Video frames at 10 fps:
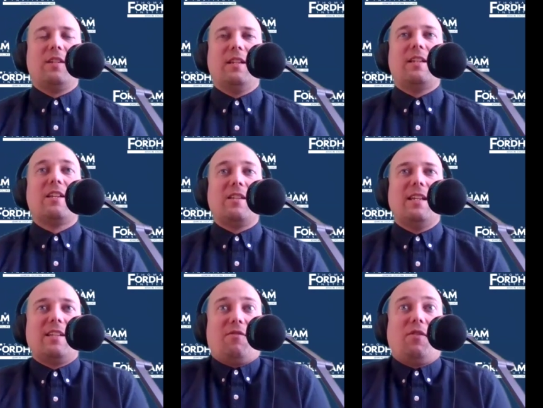
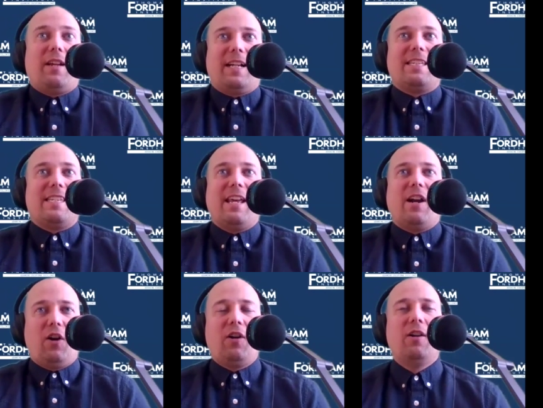doesn't feel like it's
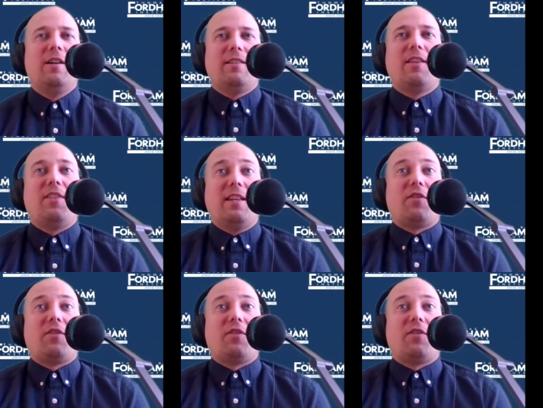the thing